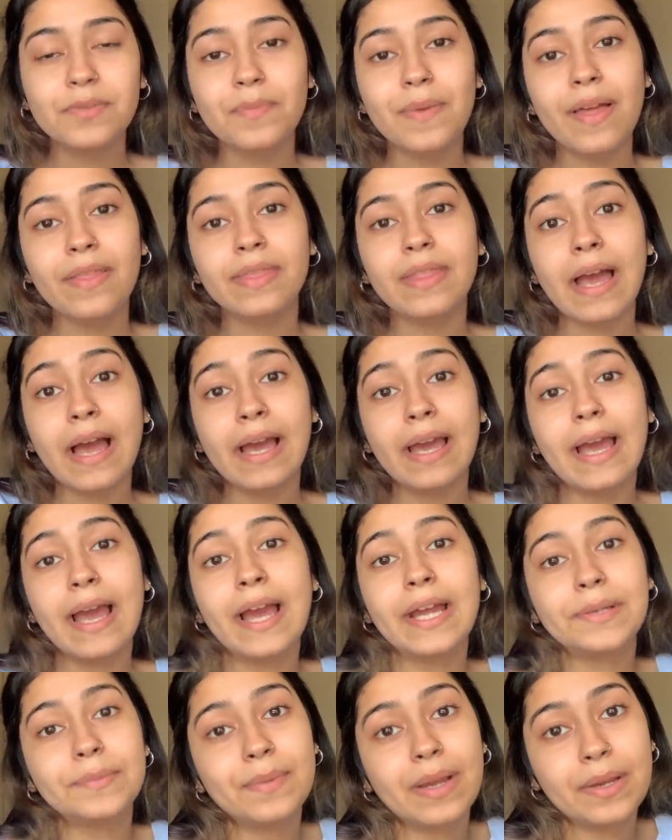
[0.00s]
month I
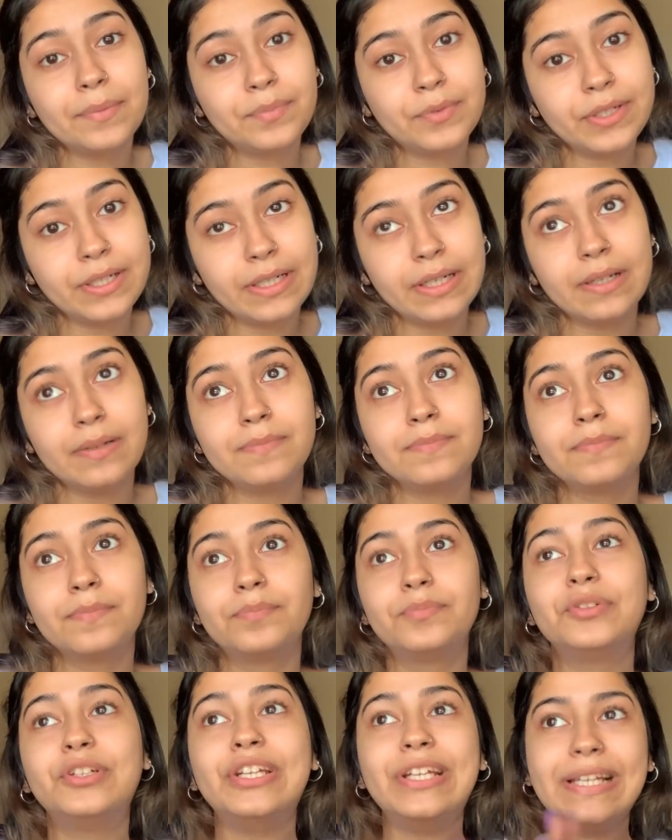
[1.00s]
had my
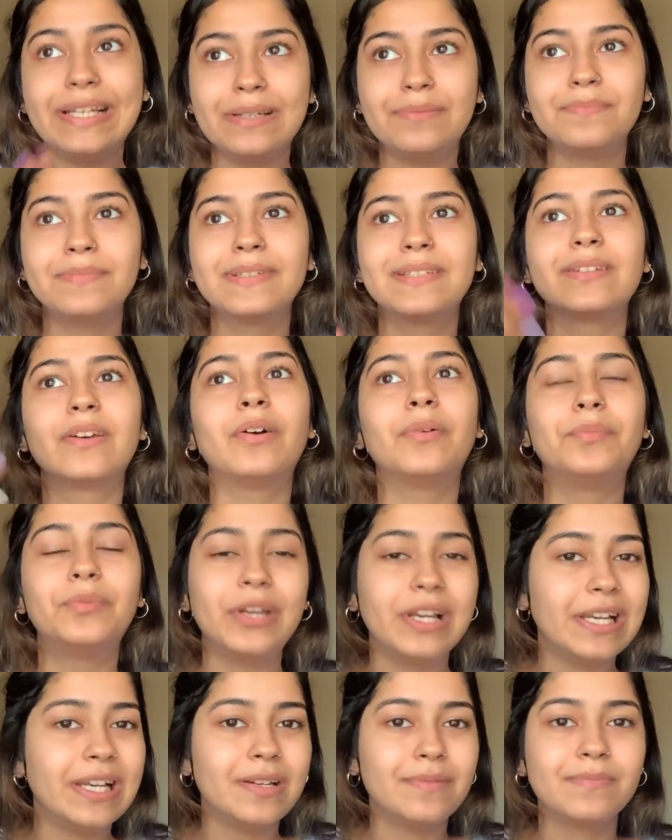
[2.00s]

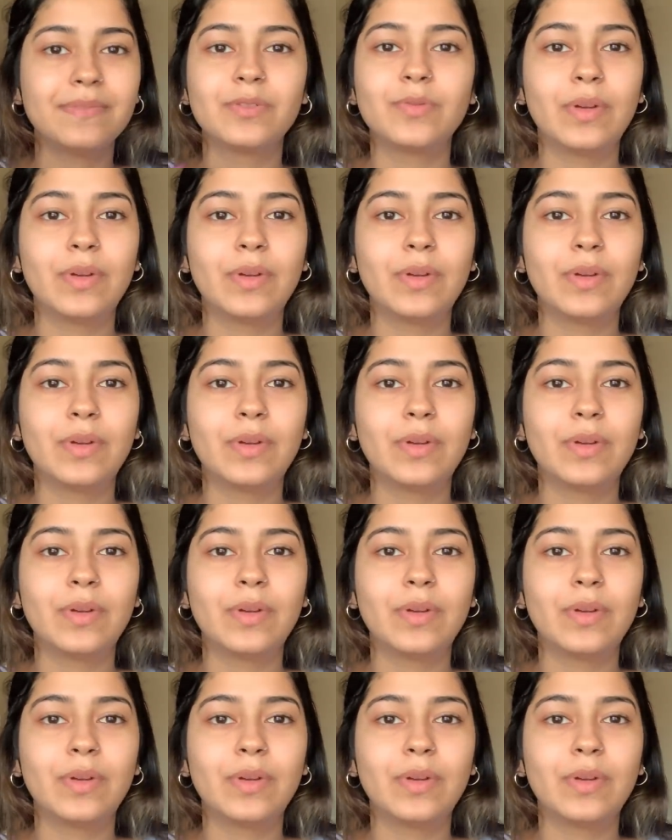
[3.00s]
prelims,